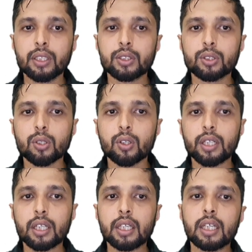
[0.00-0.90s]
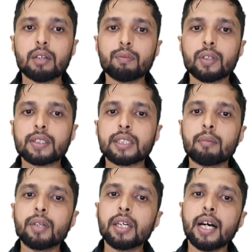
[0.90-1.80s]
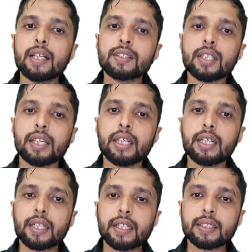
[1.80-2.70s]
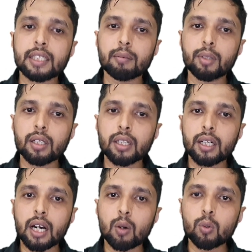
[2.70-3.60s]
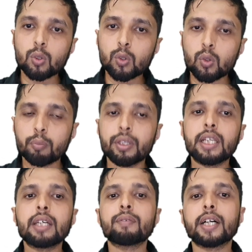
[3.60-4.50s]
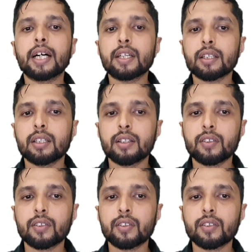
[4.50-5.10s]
So if SEBI has any reasonable ground to believe that